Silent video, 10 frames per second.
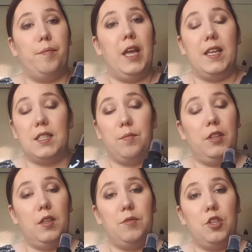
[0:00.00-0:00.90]
It's
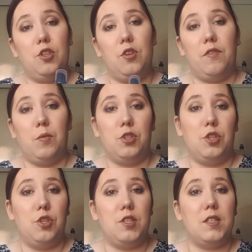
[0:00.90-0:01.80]
completely up to you if you want to
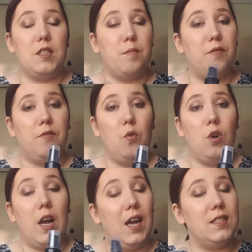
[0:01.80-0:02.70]
use it
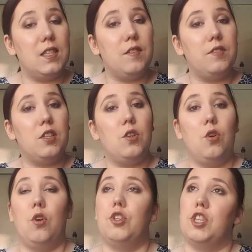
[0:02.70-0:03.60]
before and after,
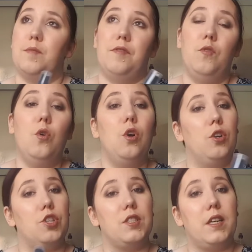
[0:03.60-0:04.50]
or just before or
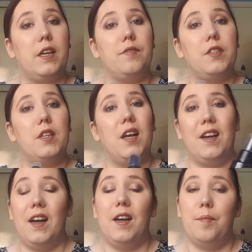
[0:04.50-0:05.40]
just after.
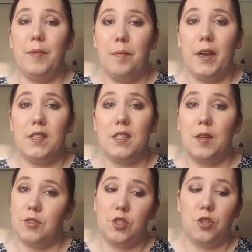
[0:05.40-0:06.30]
Me personally,
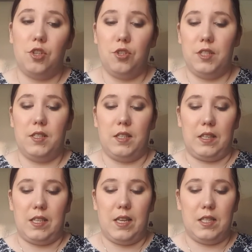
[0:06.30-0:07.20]
I'm just going to use this as a
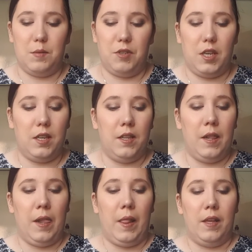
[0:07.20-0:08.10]
setting spray.
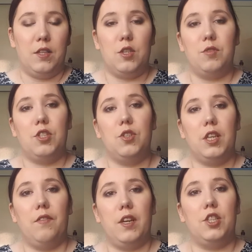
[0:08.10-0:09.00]
So I'm just going to
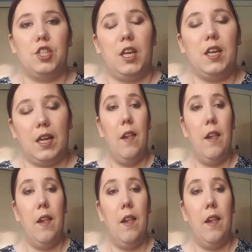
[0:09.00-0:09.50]
give it a shake.